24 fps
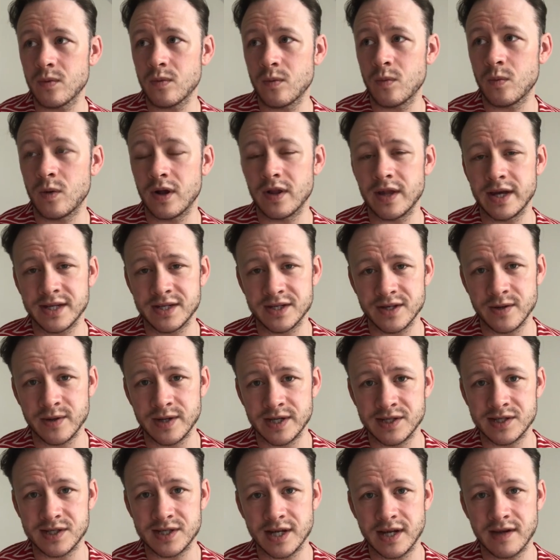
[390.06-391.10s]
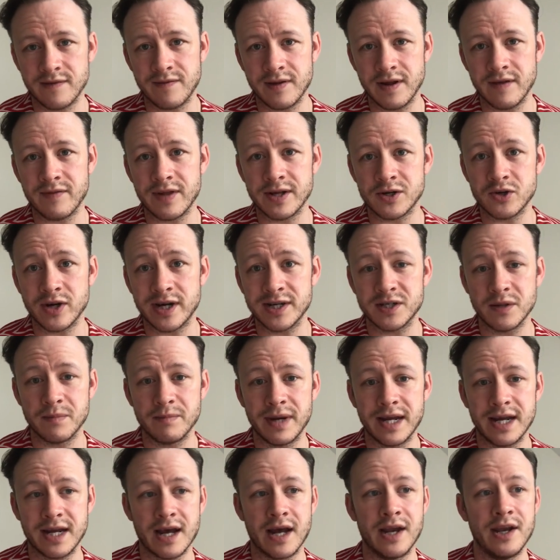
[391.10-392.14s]
what they do is, if they're trying to
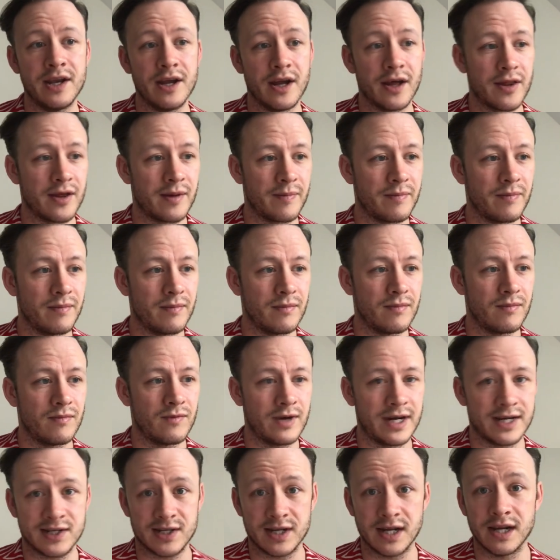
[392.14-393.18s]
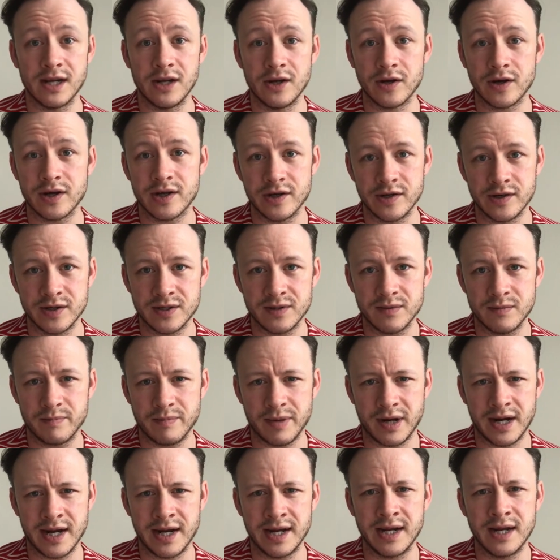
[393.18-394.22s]
make another wrestler look good
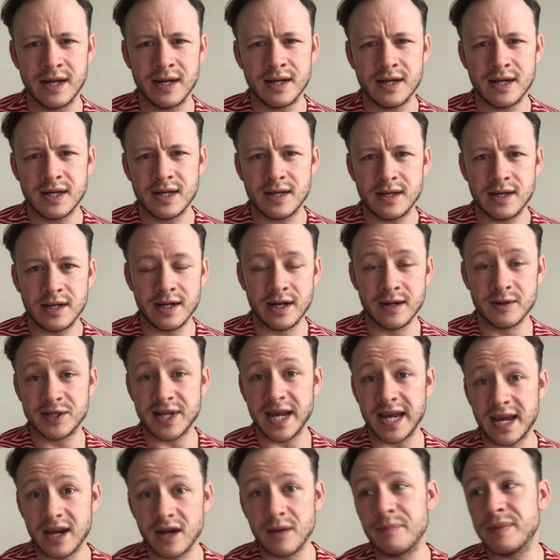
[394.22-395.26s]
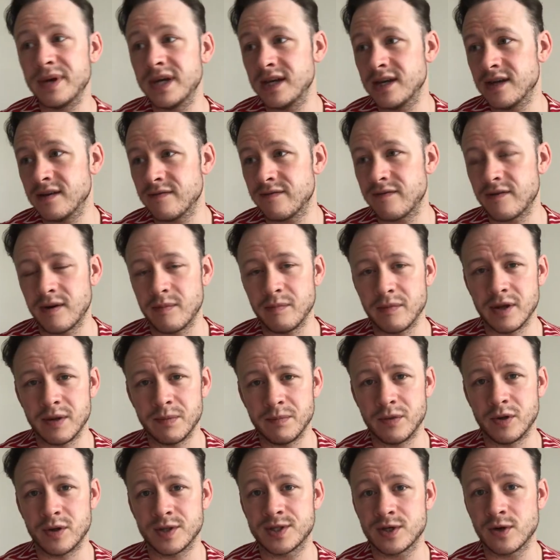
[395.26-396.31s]
by, taking a beating from
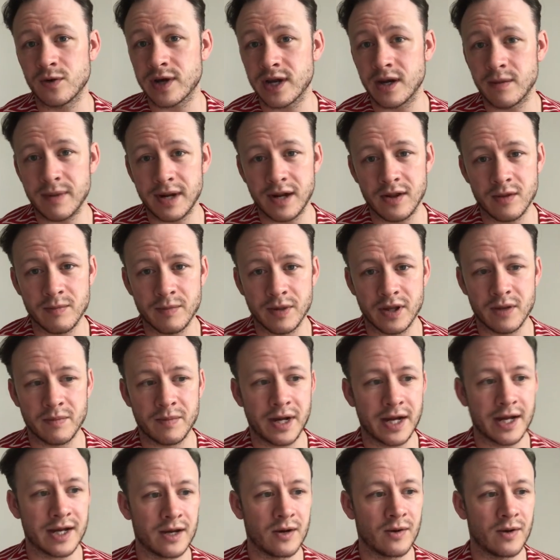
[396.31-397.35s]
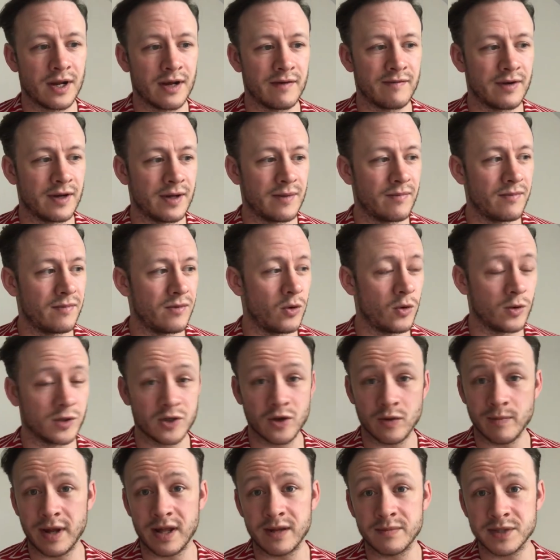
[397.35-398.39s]
them or talking about them on the mic or whatever, or
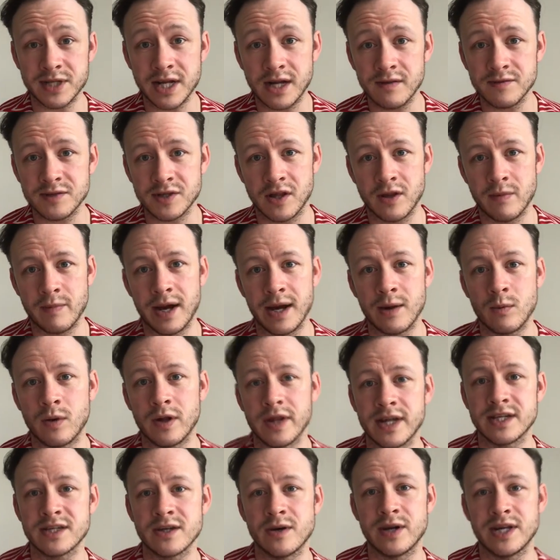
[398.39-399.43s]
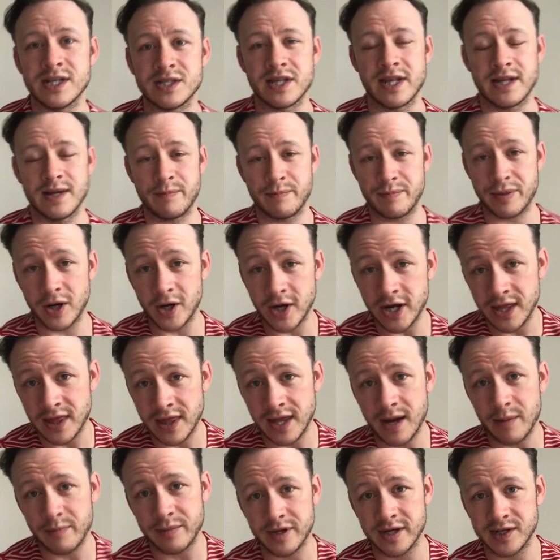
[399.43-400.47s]
talking about themselves on the mic, what they're doing is they're putting
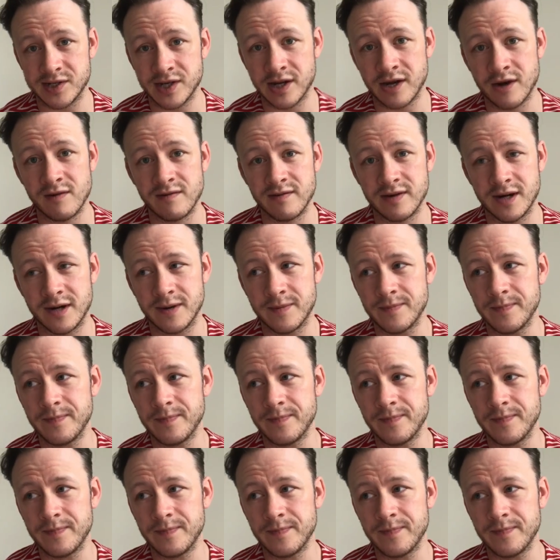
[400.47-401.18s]
that person over.